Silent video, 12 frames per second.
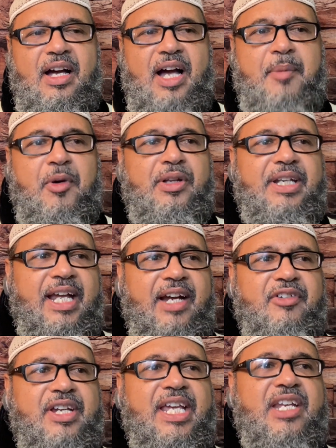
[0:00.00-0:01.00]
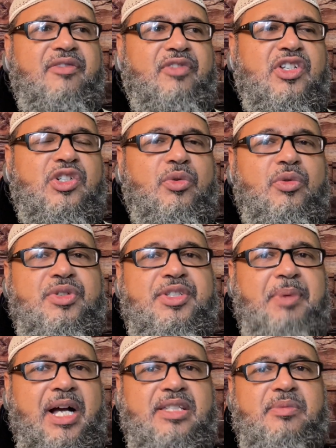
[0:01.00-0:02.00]
I'm holding every individual
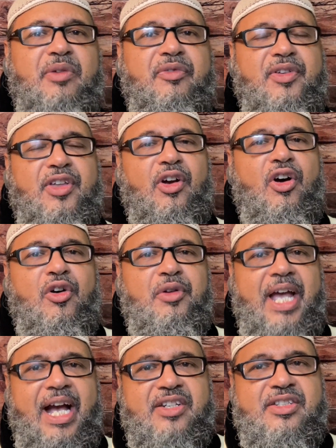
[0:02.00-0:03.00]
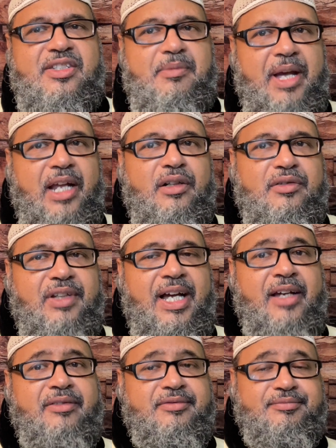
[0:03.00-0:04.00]
responsible for their own actions and manner of life.